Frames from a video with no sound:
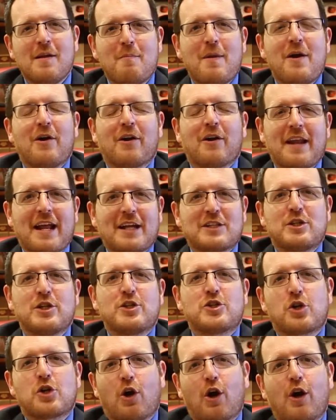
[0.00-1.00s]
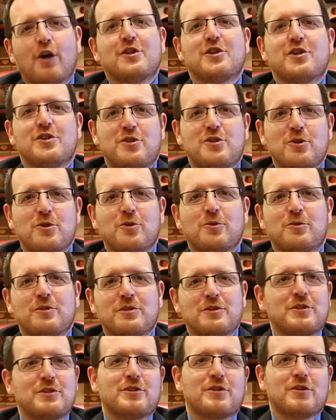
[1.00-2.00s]
Maryland actually charges you
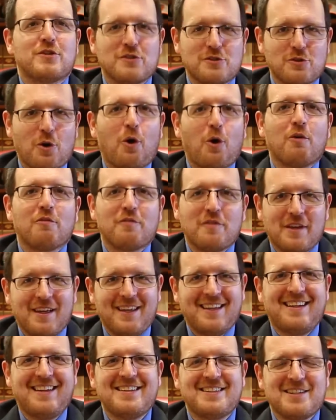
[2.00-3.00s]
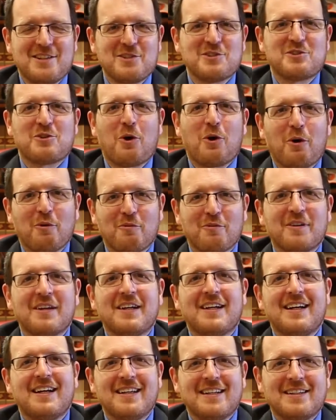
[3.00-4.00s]
to dissolve
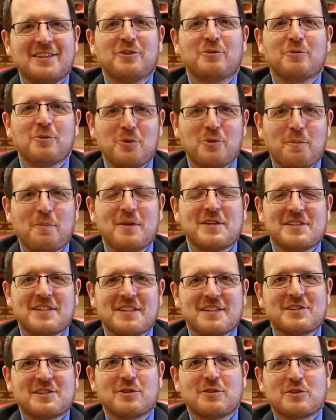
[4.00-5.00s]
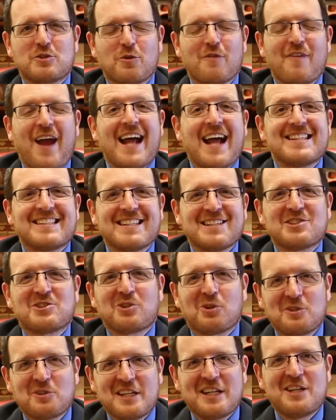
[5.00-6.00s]
your business. So it sort of adds
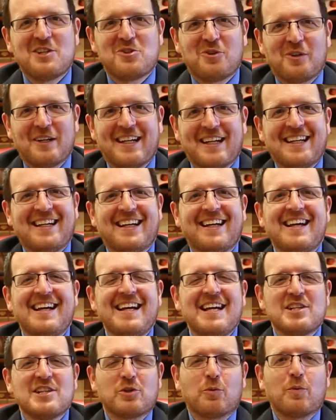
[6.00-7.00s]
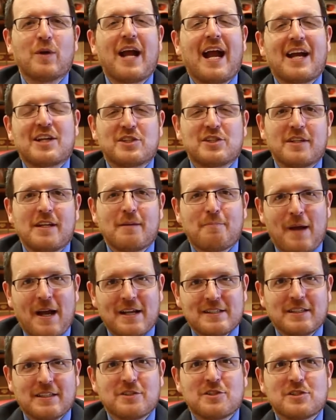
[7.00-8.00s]
insult to injury. So we actually
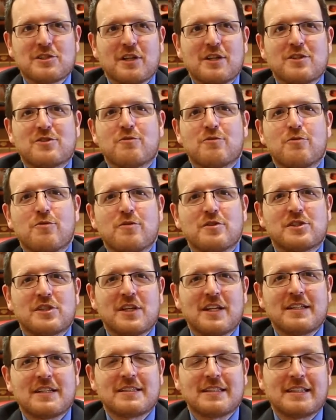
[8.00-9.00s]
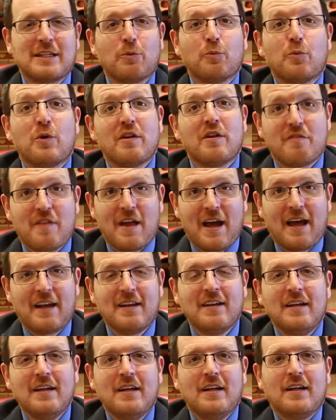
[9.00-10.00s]
passed legislation through the Senate to get rid of
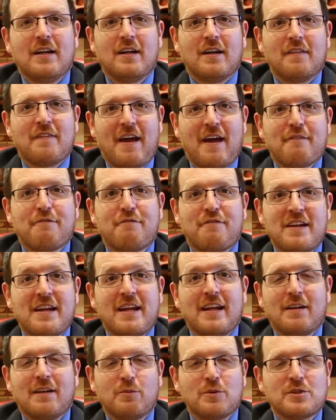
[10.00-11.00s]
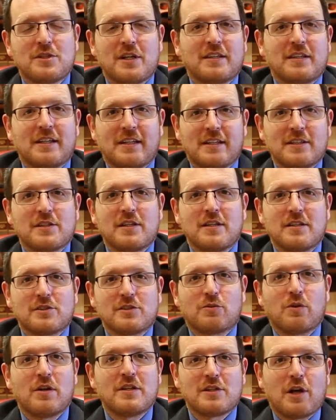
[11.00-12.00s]
that fee, which I think is
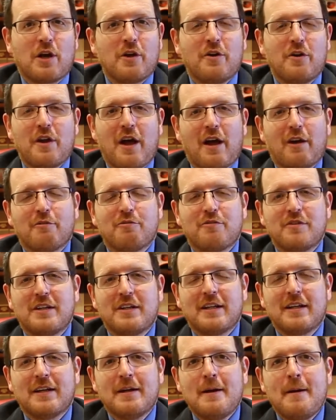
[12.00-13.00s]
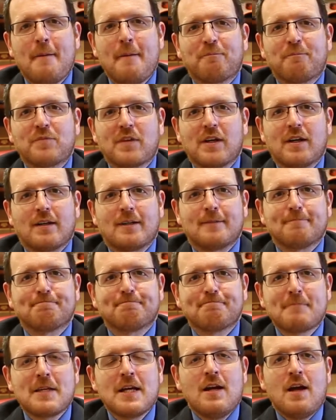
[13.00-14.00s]
great. It's a $100 fee.
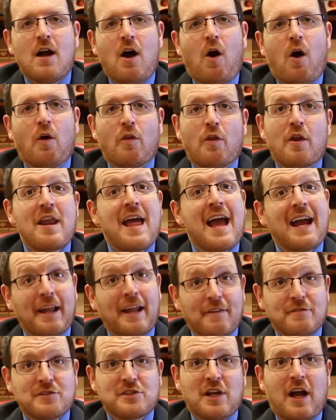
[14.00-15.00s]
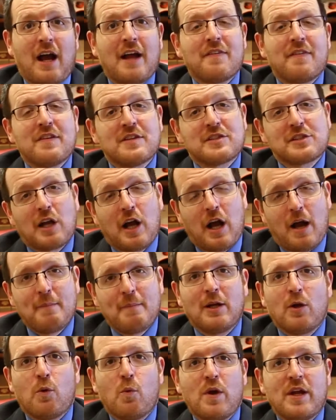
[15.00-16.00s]
On the negative side, this
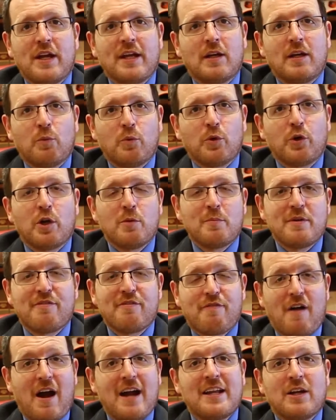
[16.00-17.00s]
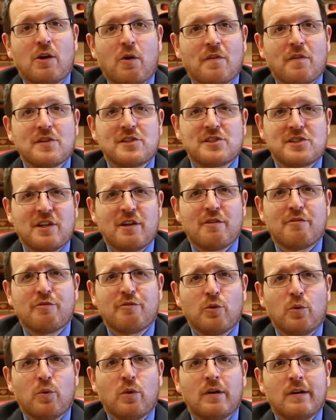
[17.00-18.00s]
coming week, we're going to be fighting on the Senate
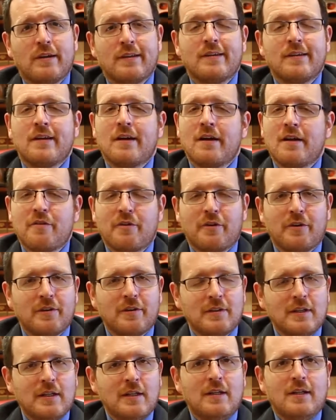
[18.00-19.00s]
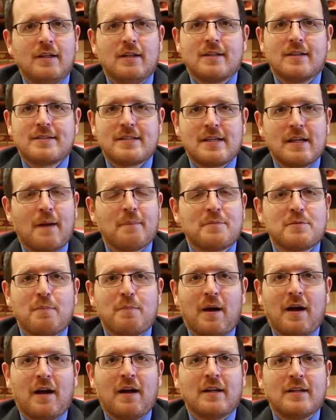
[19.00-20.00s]
floor another attempt
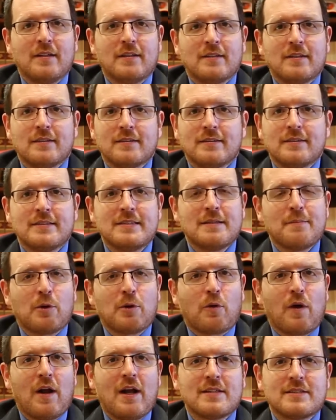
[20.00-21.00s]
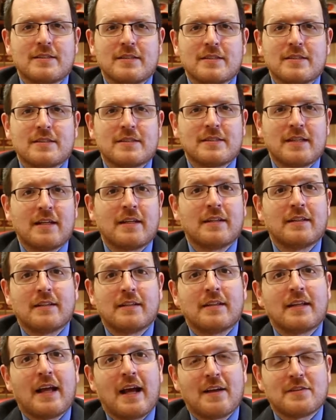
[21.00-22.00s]
by the Democrats in the Senate and
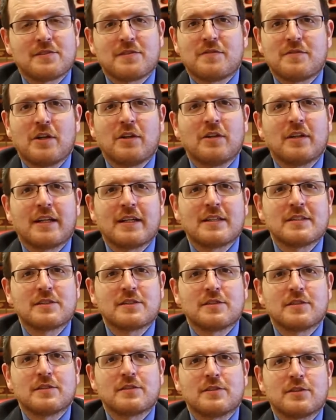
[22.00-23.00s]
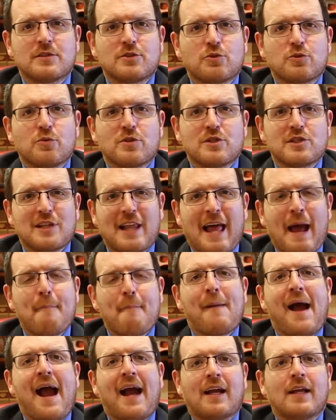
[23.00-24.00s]
in the House of Delegates to sort of slap
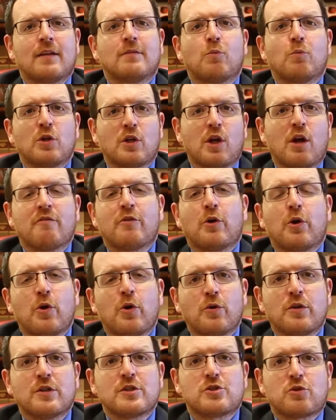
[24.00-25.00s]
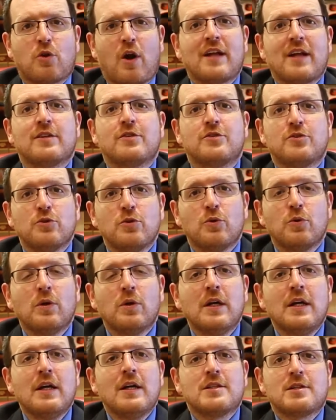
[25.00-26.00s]
back at what Governor Hogan's trying to do
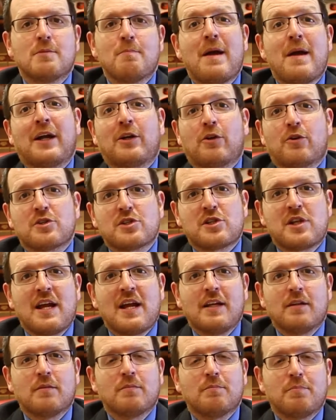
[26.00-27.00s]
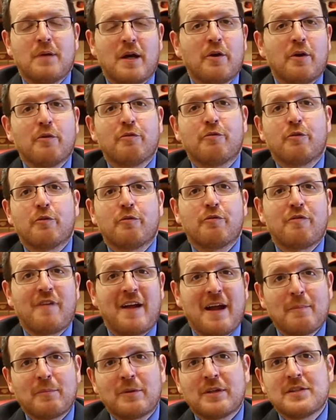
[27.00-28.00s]
to make our state better for
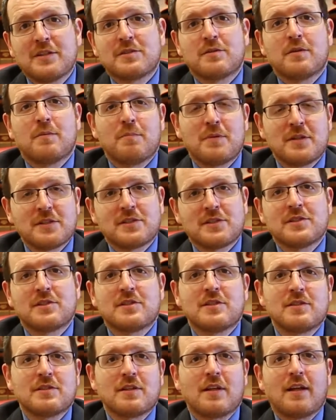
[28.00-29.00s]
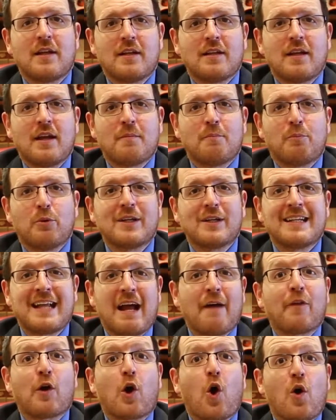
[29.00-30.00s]
families and businesses and bring
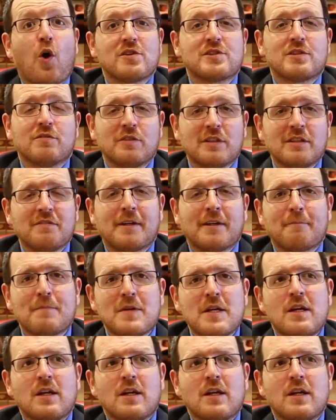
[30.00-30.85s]
down the cost of living.